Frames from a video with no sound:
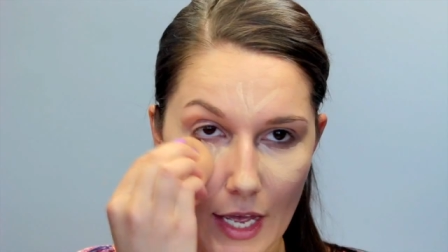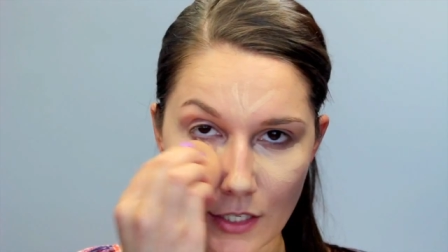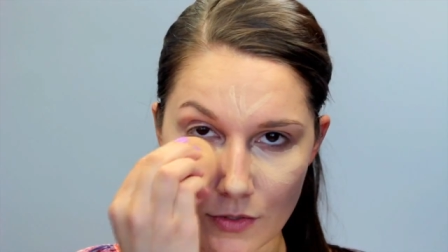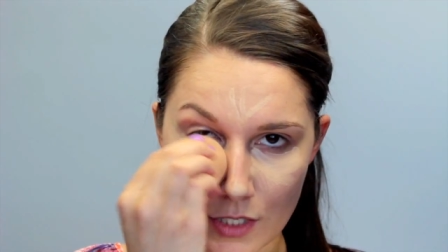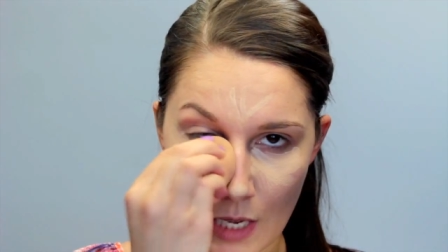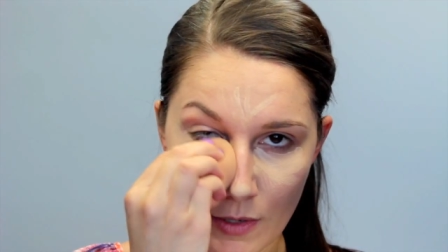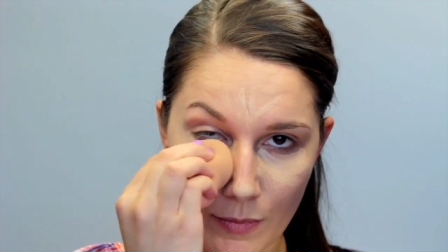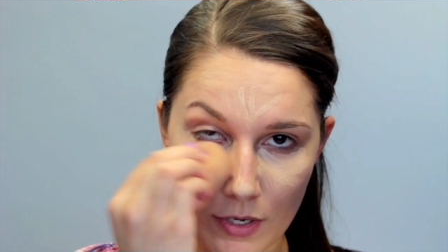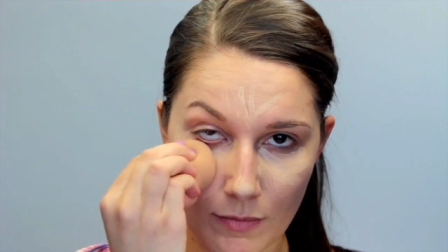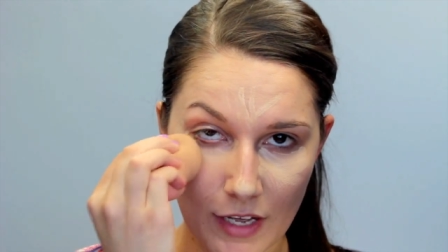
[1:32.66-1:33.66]
And you saw me
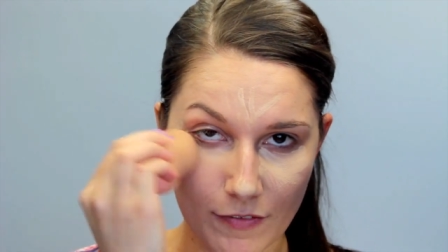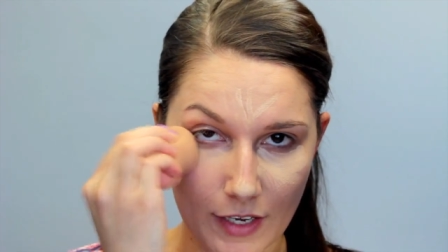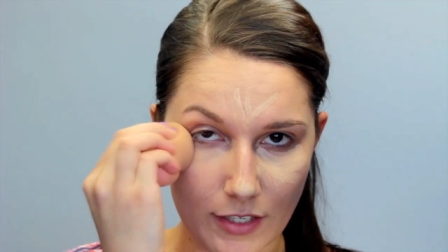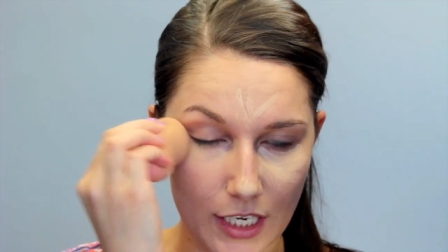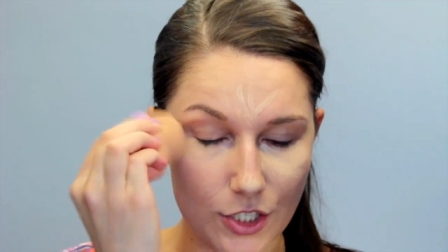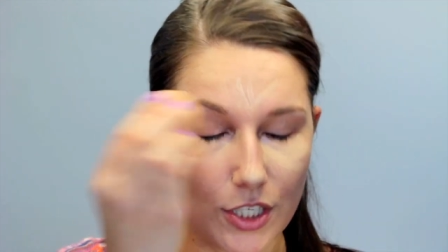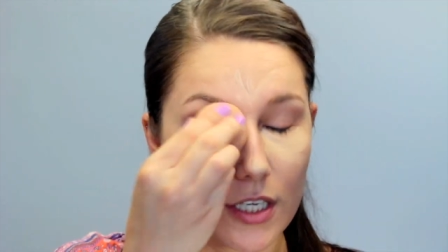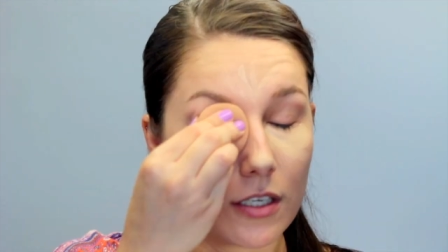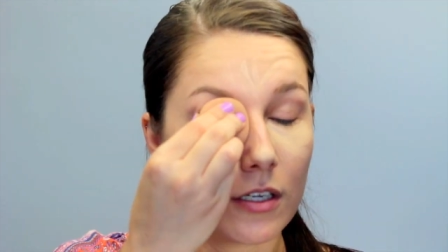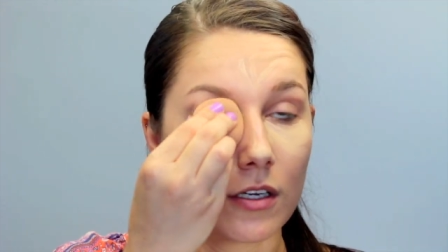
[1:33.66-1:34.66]
put my
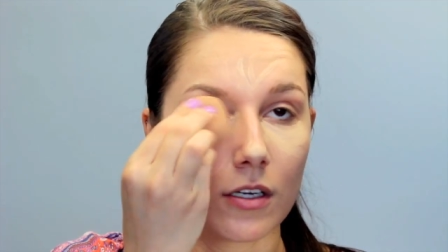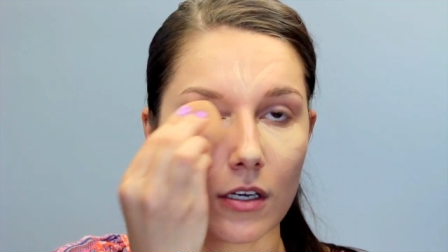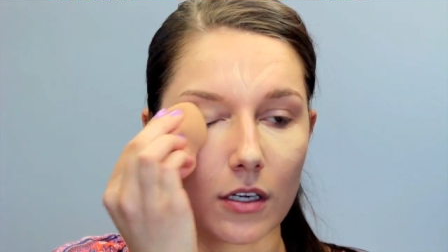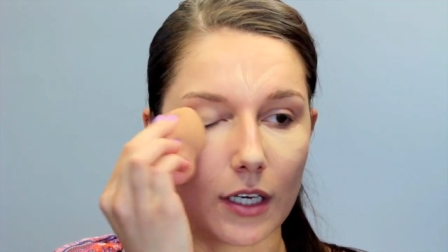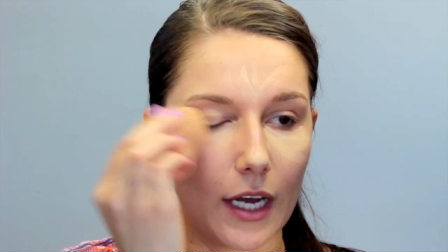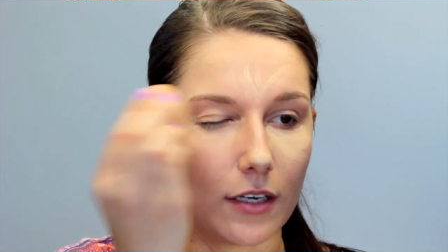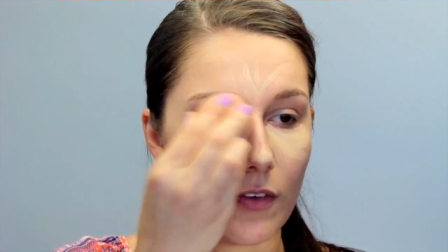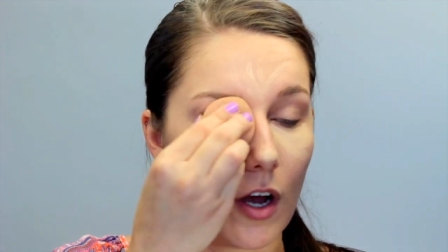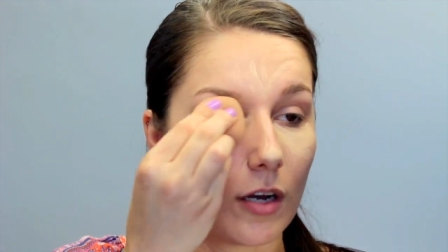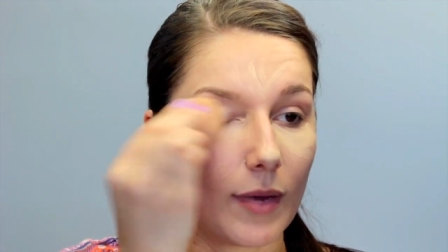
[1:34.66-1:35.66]
foundation kind
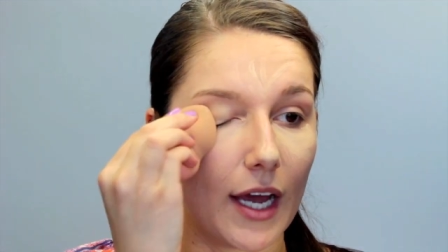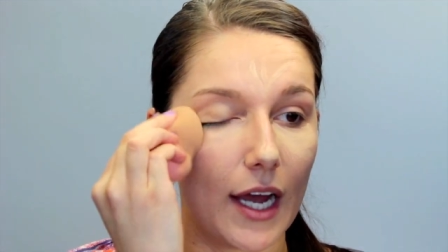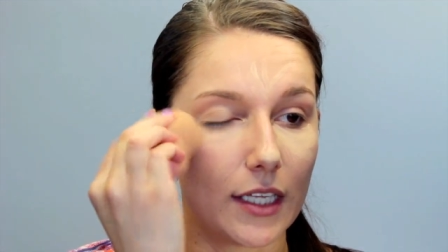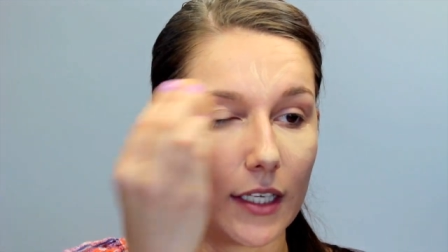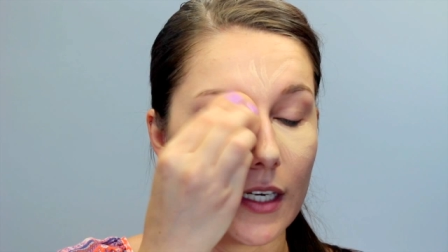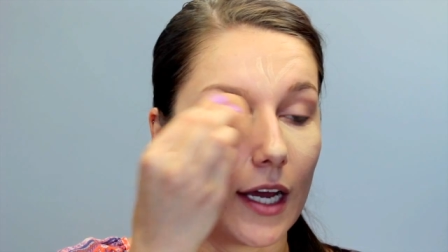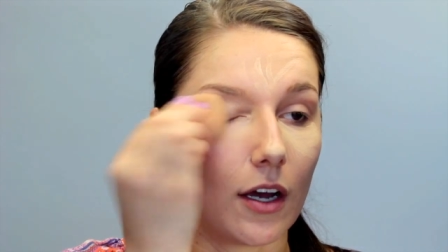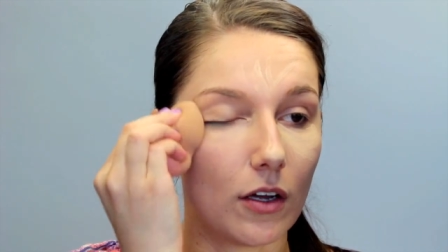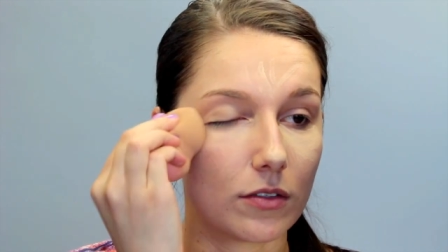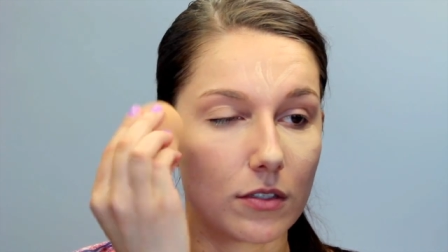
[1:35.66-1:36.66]
of on my eyelid. I
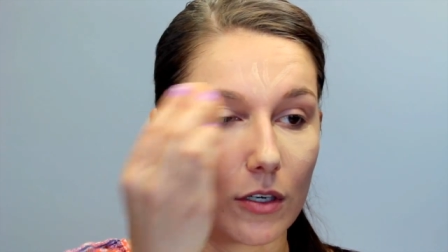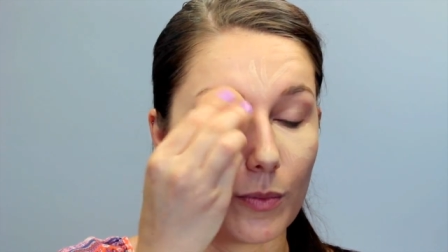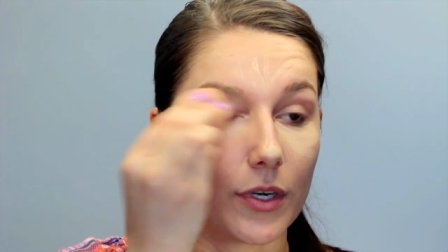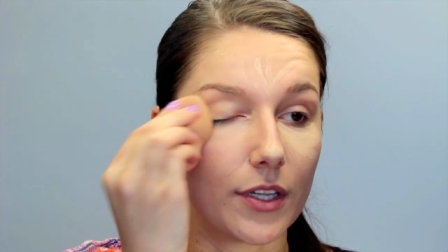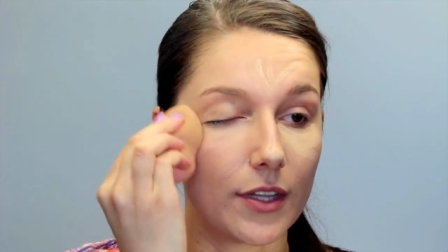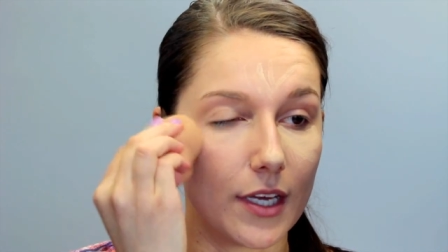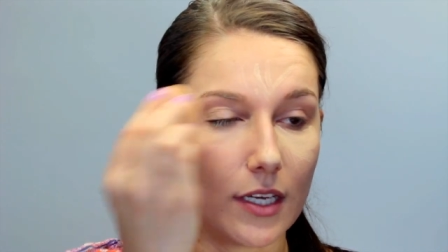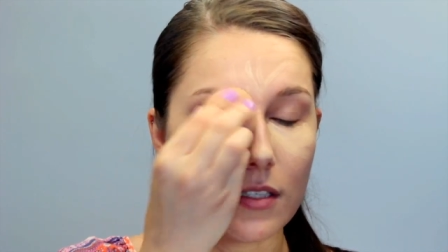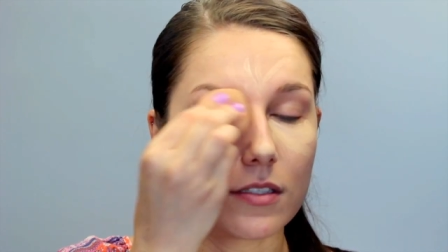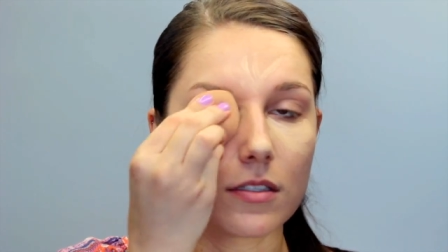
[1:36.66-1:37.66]
also put
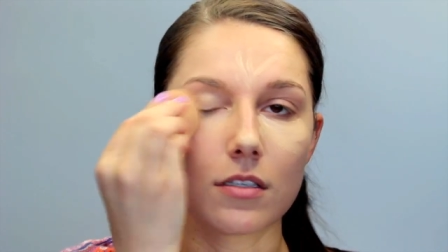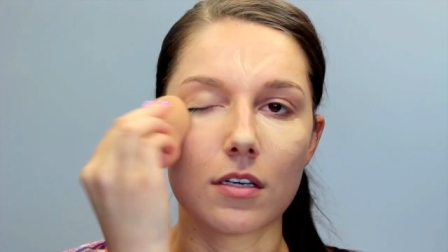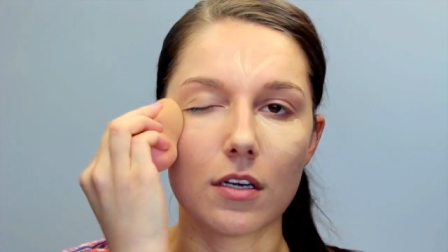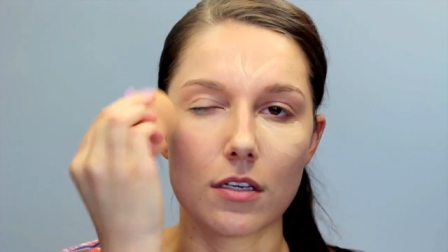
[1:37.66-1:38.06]
this.